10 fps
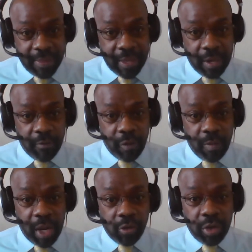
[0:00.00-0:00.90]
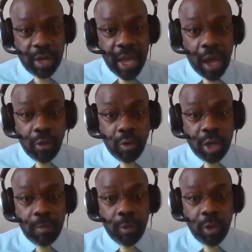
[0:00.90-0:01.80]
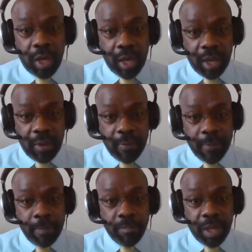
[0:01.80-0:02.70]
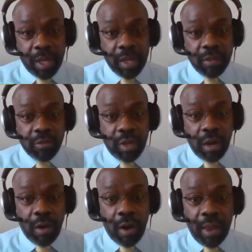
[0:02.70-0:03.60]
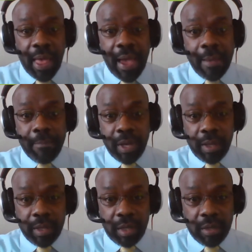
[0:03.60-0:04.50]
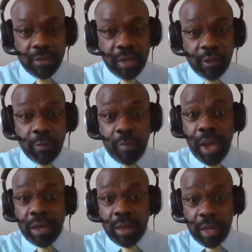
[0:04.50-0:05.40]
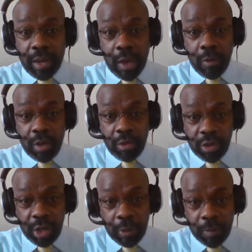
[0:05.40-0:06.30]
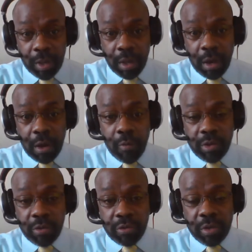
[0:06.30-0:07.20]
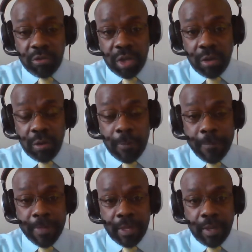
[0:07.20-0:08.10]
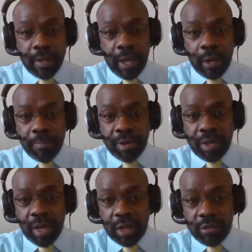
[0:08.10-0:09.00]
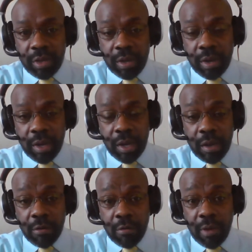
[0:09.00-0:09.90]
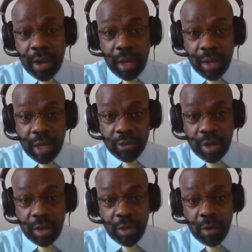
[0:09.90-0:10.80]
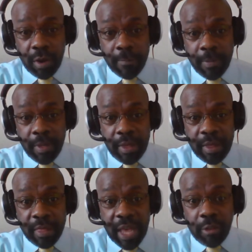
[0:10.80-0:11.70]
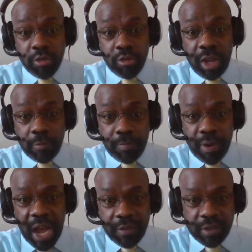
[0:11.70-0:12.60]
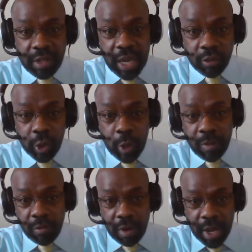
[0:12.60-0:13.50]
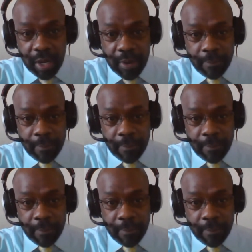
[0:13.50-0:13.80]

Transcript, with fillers: that information and how you communicate because there are liabilities especially now with gdpr which is the general data protection uh, regulation in europe that treats privacy as a human right